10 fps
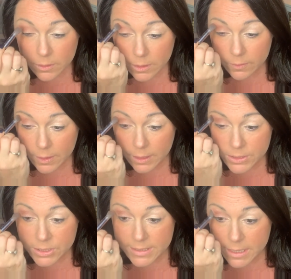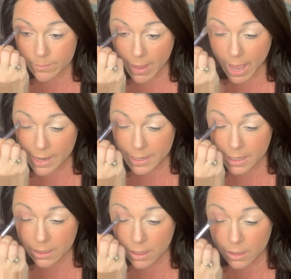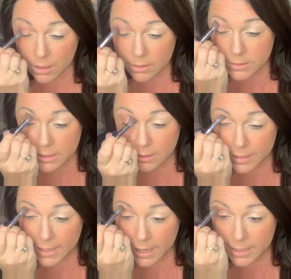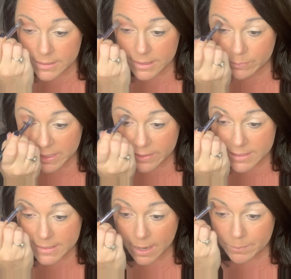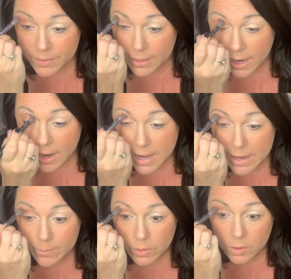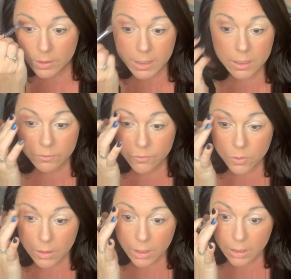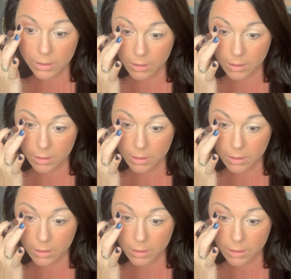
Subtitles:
And then I just keep adding until I get it to be the depth that I am looking for.